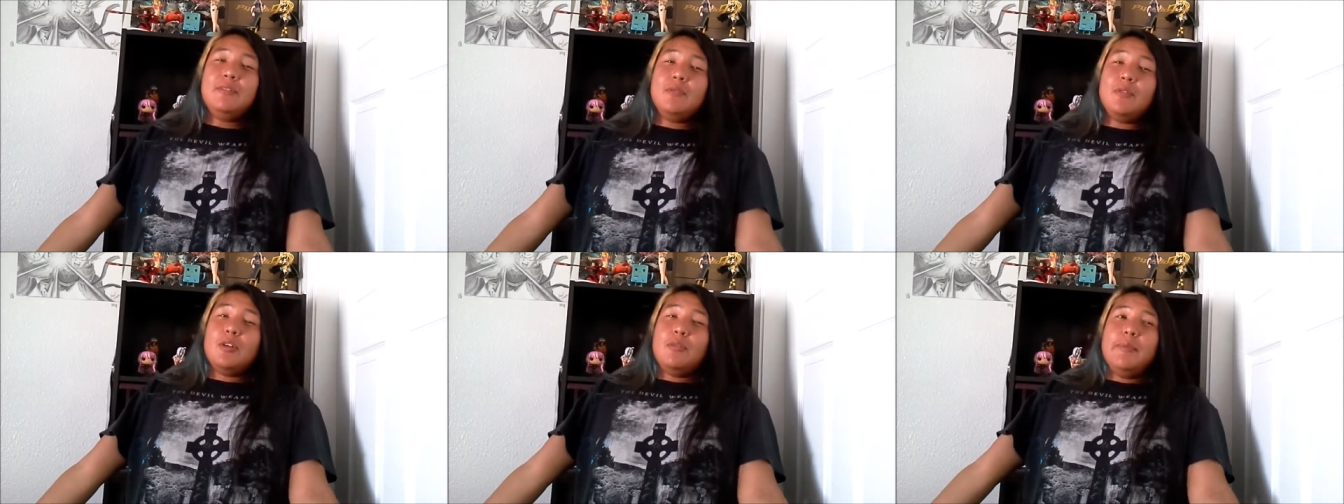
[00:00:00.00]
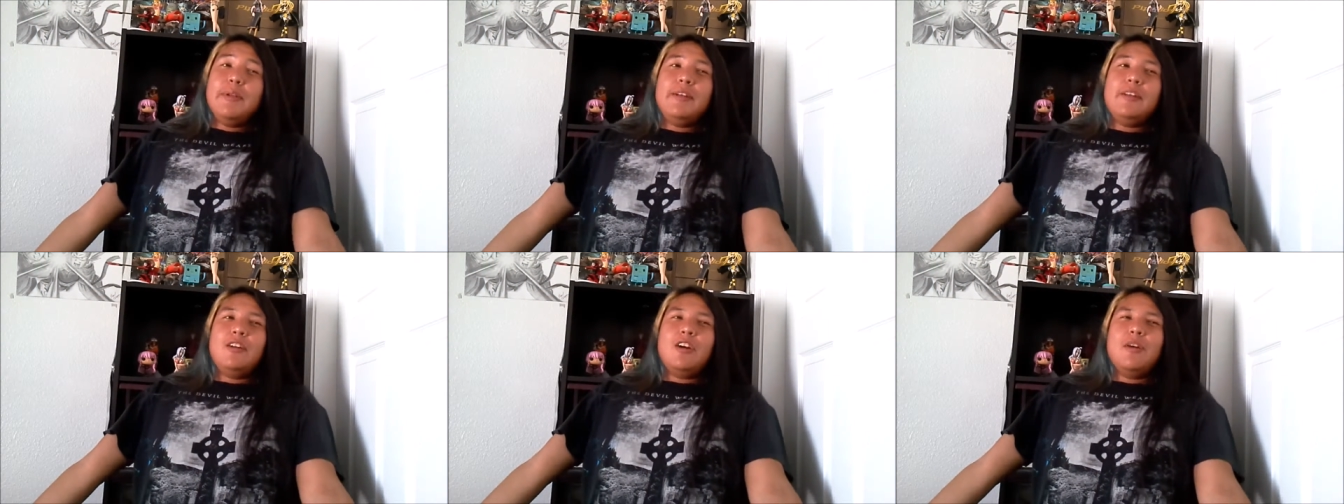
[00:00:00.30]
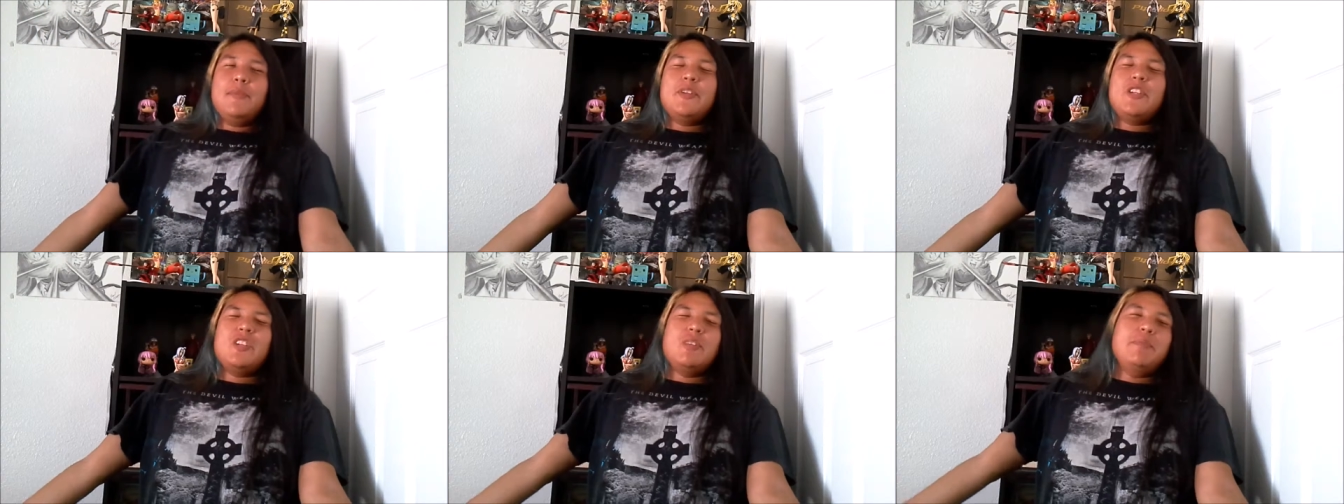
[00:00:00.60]
1 million
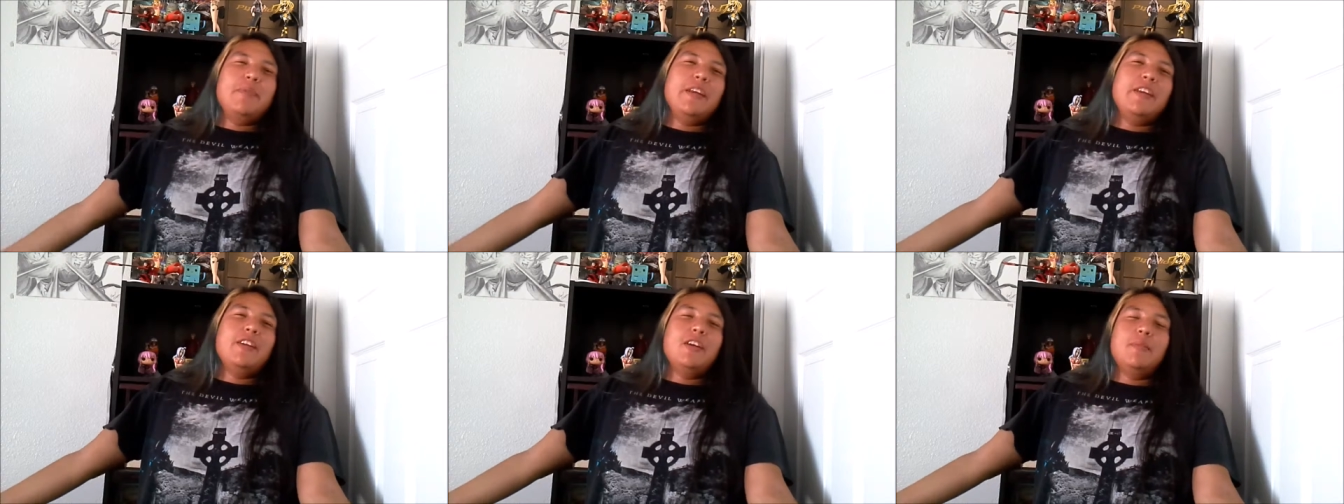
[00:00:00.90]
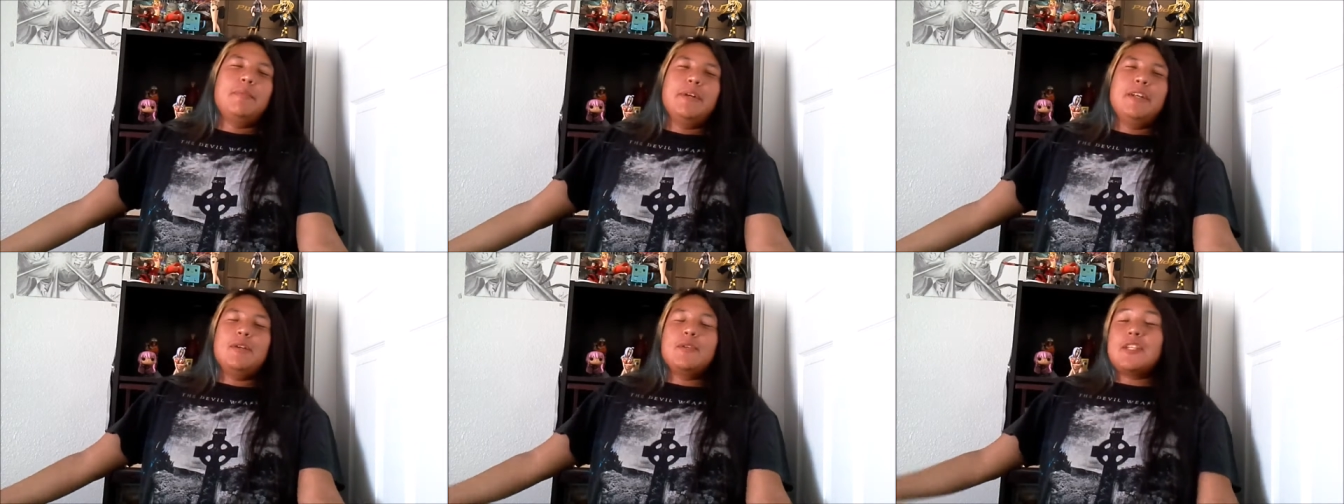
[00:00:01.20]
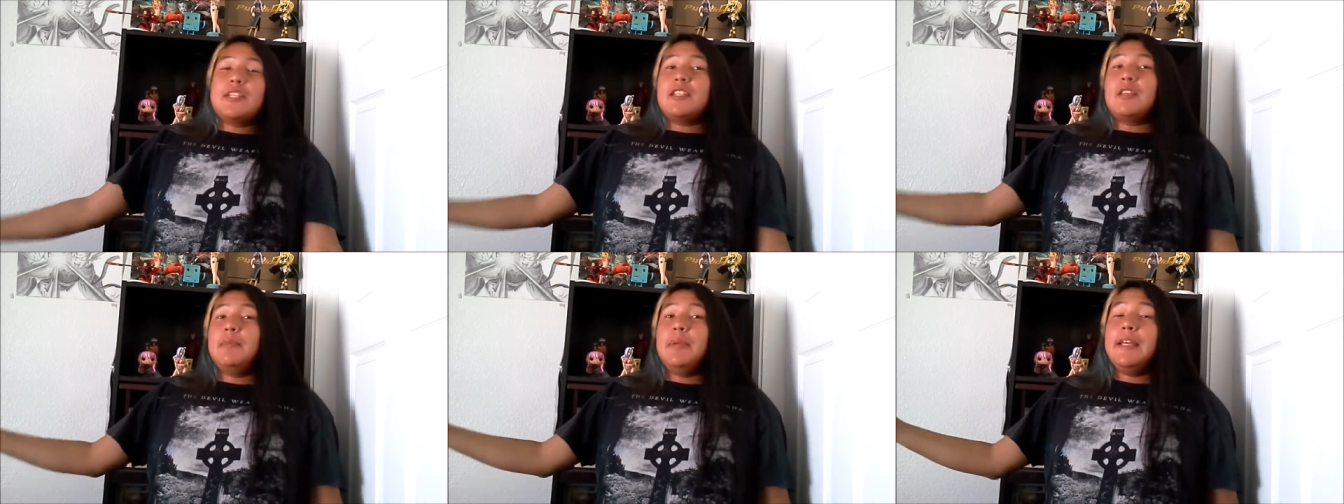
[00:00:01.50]
army is just a big number. It
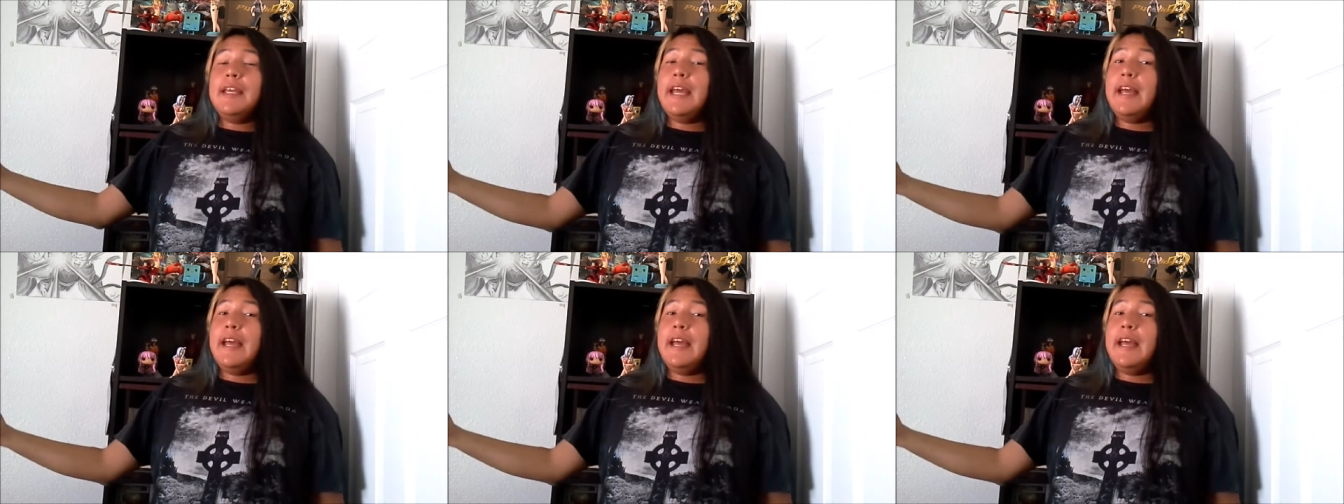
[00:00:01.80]
was just going to